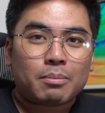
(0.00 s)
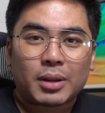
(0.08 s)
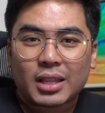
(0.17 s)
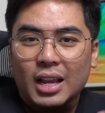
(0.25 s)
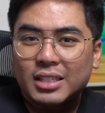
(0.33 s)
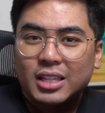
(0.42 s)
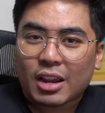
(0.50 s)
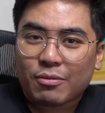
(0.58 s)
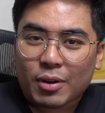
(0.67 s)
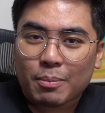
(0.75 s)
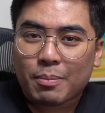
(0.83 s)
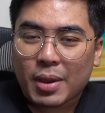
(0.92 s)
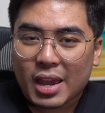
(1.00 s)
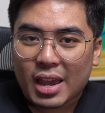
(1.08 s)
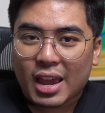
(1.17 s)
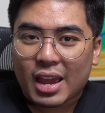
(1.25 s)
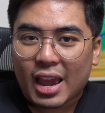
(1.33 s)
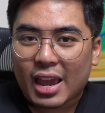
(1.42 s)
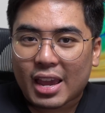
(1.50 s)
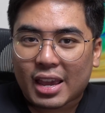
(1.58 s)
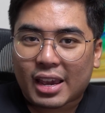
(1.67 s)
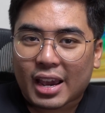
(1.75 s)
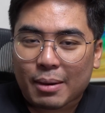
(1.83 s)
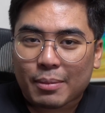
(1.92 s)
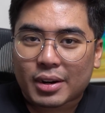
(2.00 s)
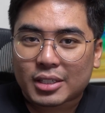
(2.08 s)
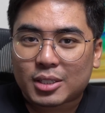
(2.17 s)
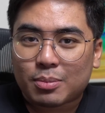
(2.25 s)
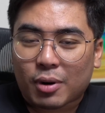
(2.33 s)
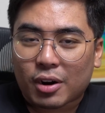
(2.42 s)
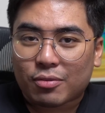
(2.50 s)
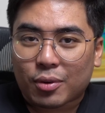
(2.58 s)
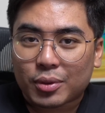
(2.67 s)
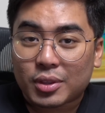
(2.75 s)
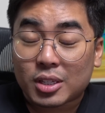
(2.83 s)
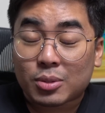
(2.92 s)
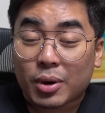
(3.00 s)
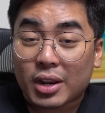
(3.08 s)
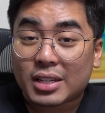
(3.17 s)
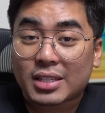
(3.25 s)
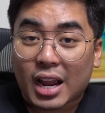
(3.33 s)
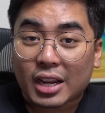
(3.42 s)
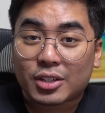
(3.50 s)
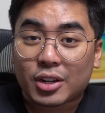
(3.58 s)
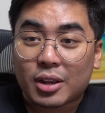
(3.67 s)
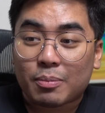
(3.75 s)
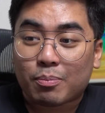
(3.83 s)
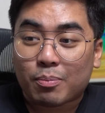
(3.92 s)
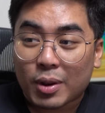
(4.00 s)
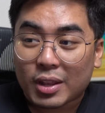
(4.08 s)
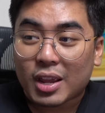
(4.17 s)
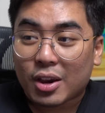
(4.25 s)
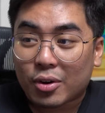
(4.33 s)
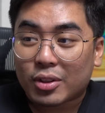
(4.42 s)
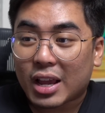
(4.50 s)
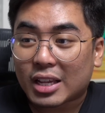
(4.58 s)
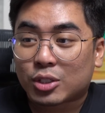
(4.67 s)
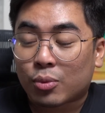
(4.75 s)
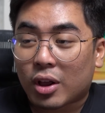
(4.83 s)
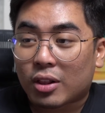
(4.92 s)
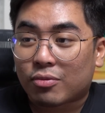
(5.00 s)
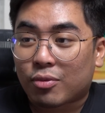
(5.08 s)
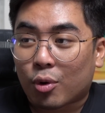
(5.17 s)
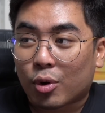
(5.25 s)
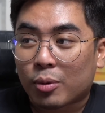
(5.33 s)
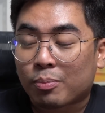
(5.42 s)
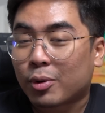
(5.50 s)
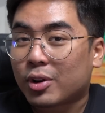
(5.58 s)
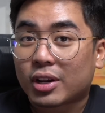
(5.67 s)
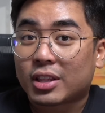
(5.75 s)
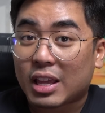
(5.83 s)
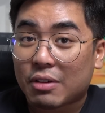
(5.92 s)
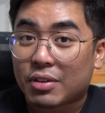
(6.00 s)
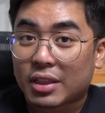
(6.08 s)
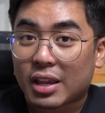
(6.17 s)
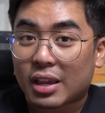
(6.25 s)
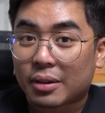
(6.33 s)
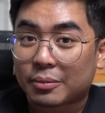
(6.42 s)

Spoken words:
But aside from being a camera smartphone, this one is actually pretty good as well for productivity.